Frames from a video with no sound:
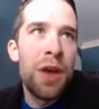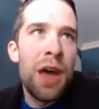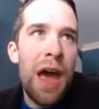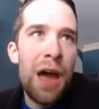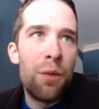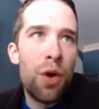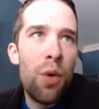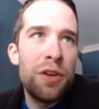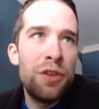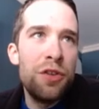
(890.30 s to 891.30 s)
And we're
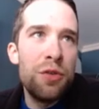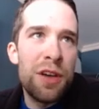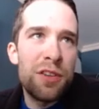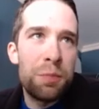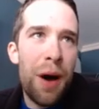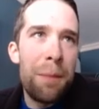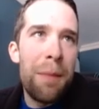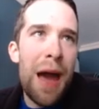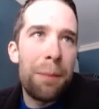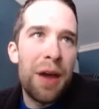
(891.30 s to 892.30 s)
going to do this by
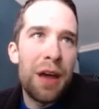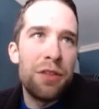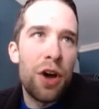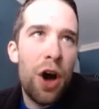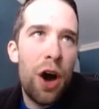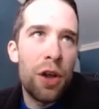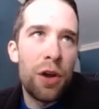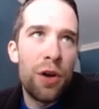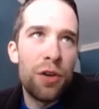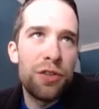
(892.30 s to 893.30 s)
mapping the
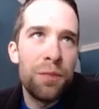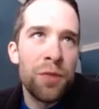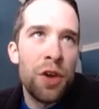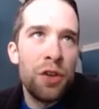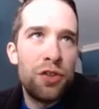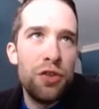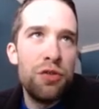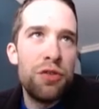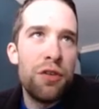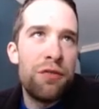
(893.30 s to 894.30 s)
colors
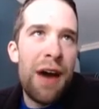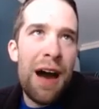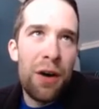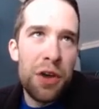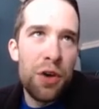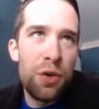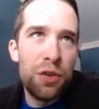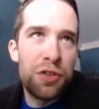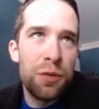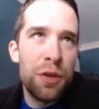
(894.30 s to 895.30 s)
to the
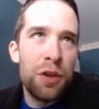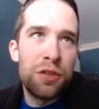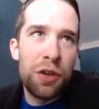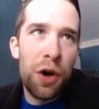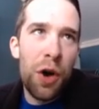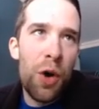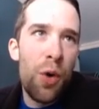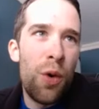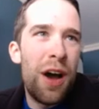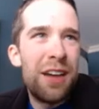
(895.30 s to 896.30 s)
values.
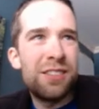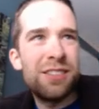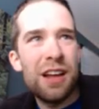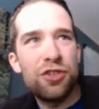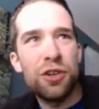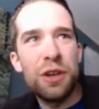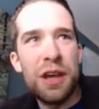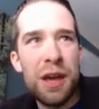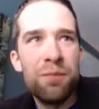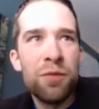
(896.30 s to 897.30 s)
So
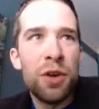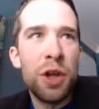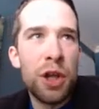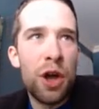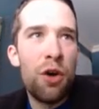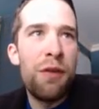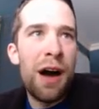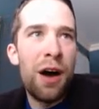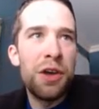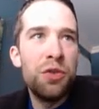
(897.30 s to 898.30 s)
essentially, low
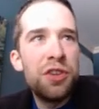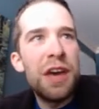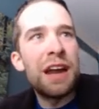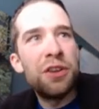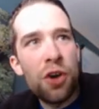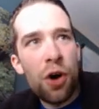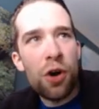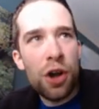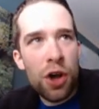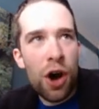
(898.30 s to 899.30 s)
values get a
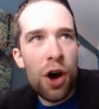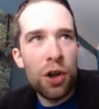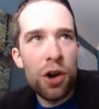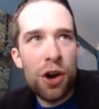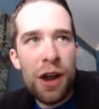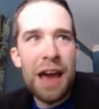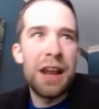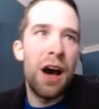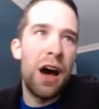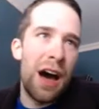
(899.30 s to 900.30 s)
dark color
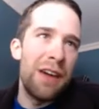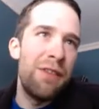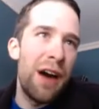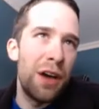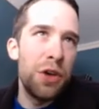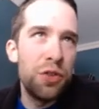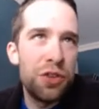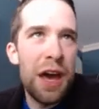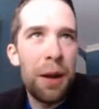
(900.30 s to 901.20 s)
and high values get a